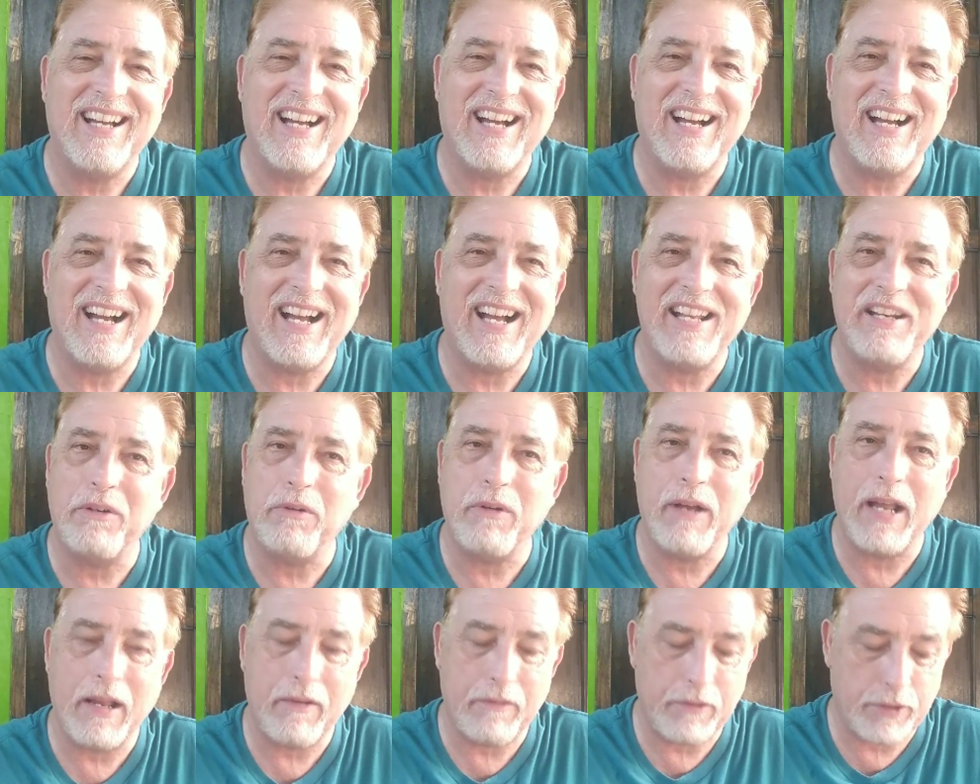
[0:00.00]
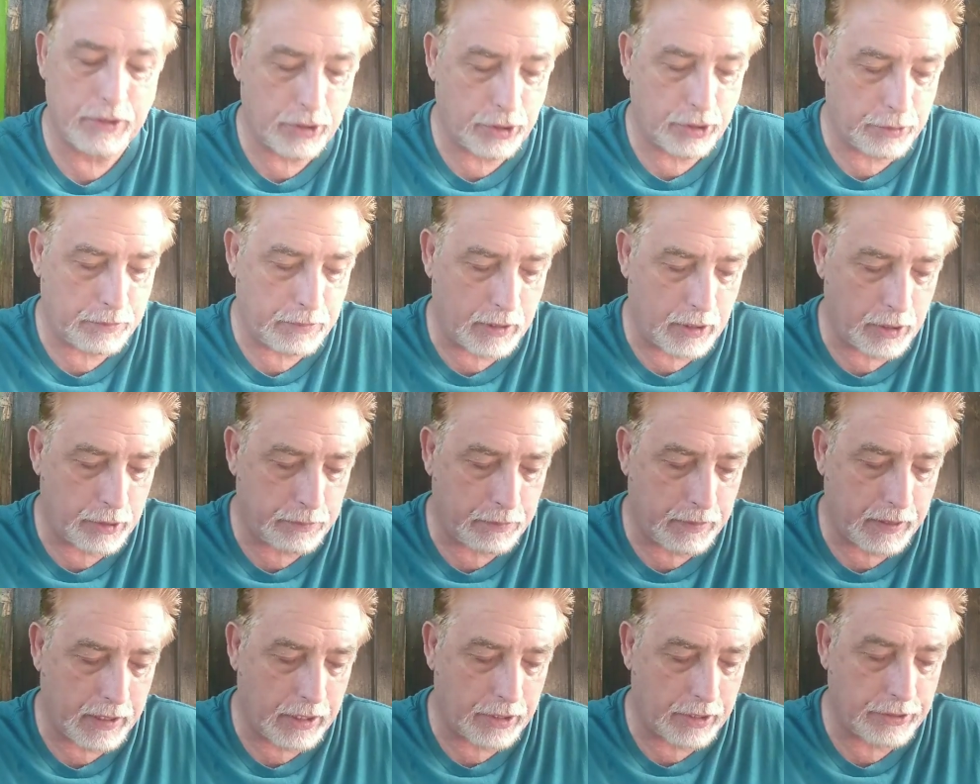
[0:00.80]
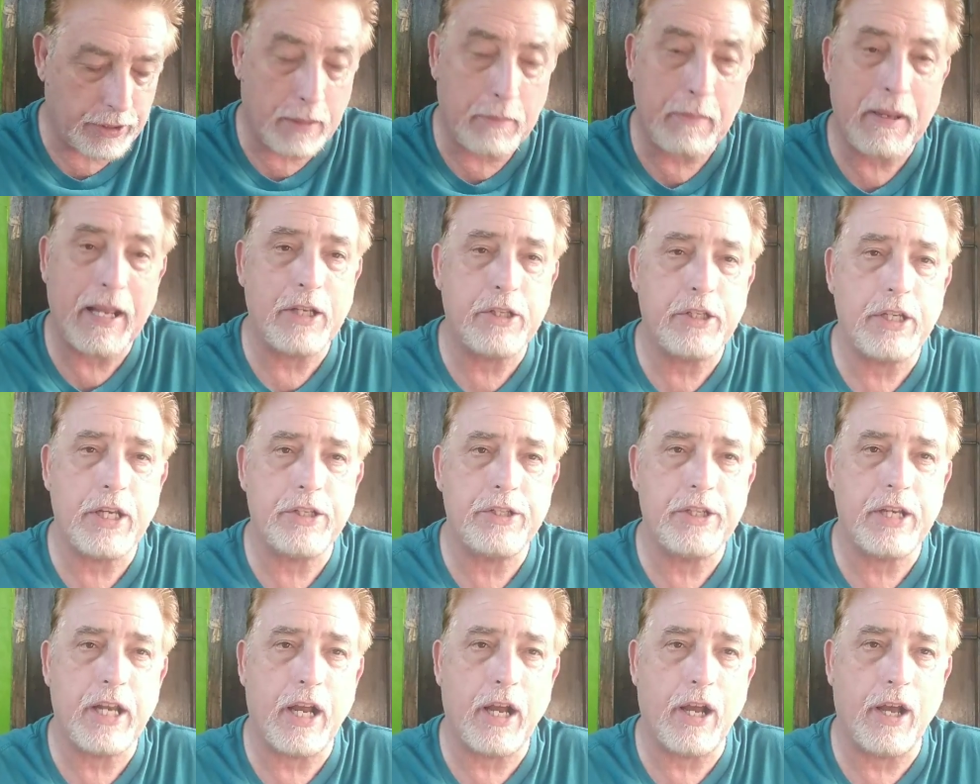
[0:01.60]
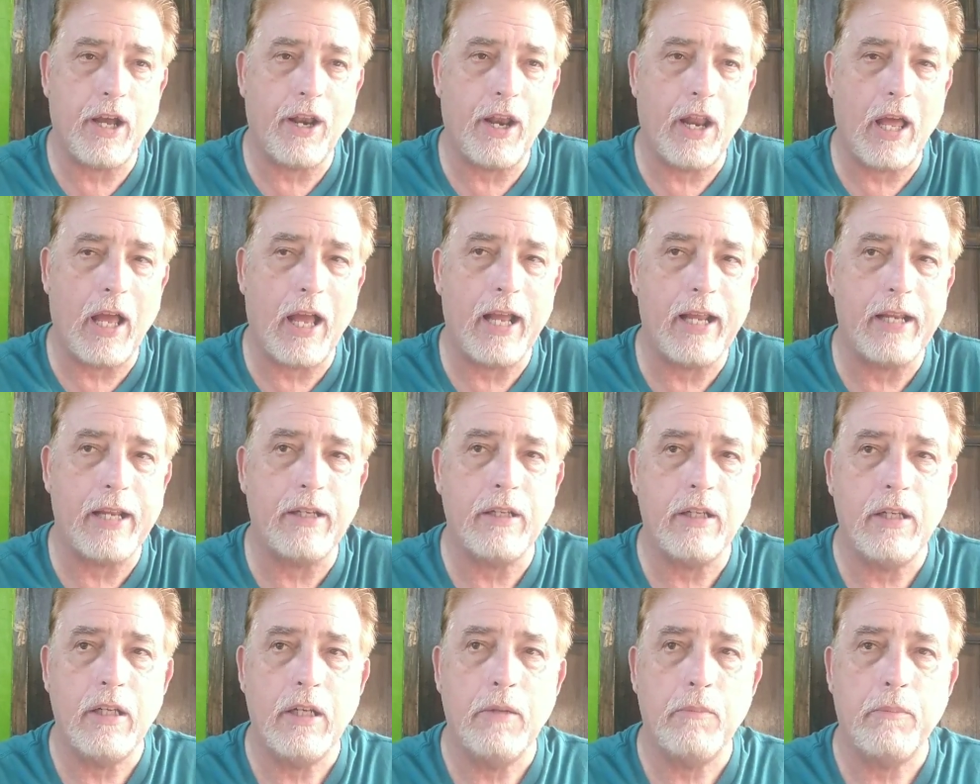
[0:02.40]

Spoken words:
I don't have this experience because I met Chicha online,